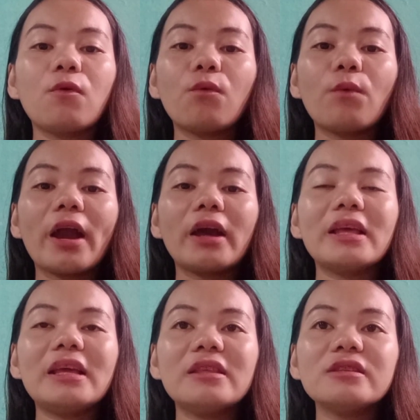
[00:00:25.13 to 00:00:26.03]
where
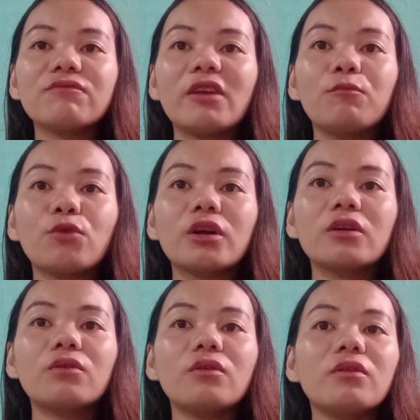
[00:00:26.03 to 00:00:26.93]
in this framework,
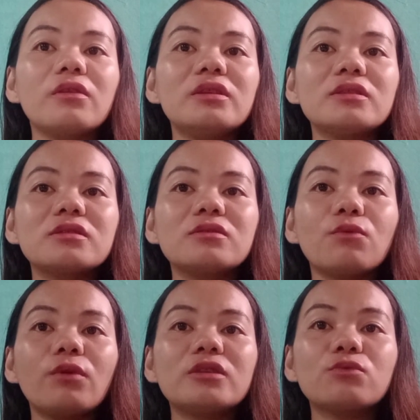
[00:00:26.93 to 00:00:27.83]
this
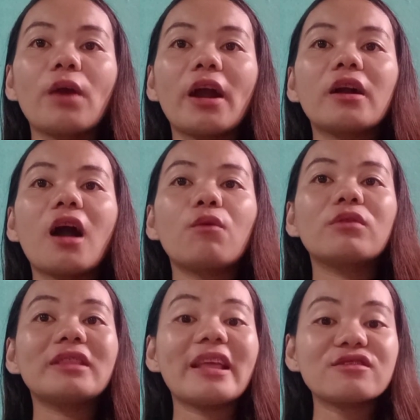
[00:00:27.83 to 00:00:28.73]
is where our
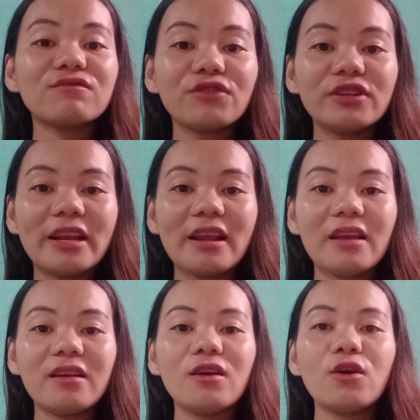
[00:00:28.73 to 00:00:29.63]
lesson for
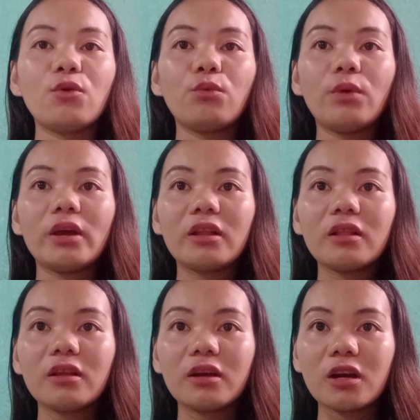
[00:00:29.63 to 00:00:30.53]
today
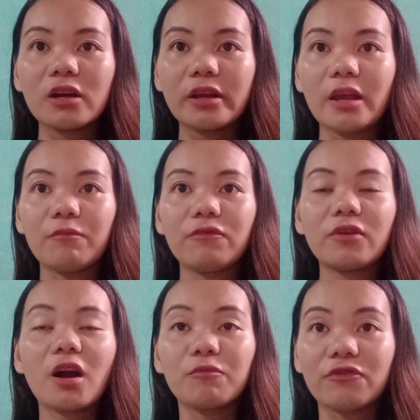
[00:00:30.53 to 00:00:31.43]
will
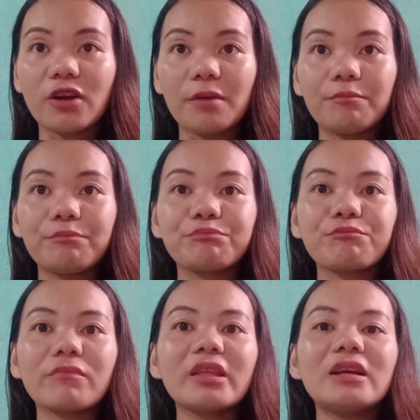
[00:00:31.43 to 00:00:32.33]
come from.
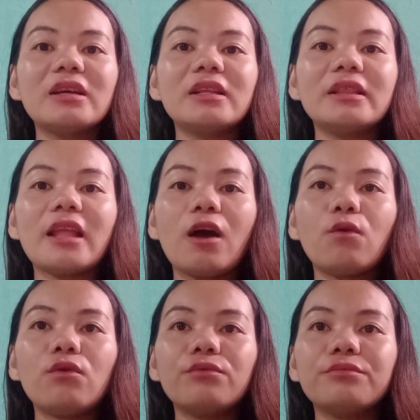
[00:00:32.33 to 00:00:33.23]

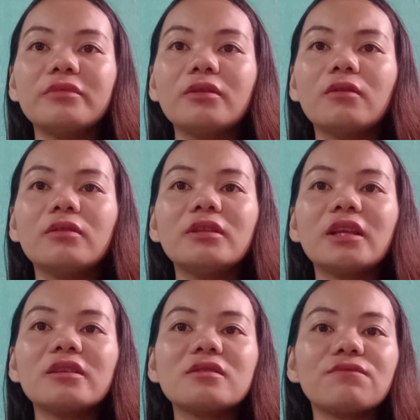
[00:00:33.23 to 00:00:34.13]
Now, let
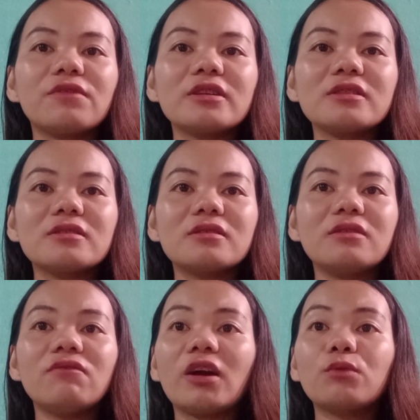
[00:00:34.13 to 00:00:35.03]
us first
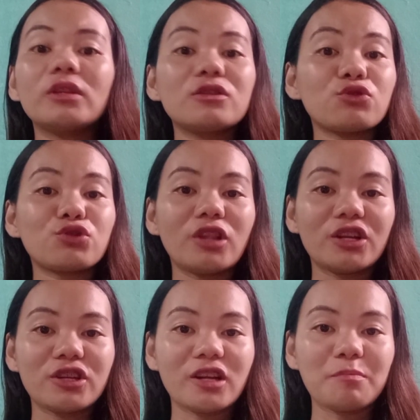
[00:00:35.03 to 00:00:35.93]
define what is
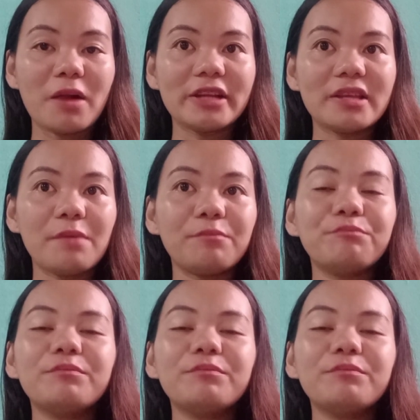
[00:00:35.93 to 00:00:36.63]
sociological paradigm.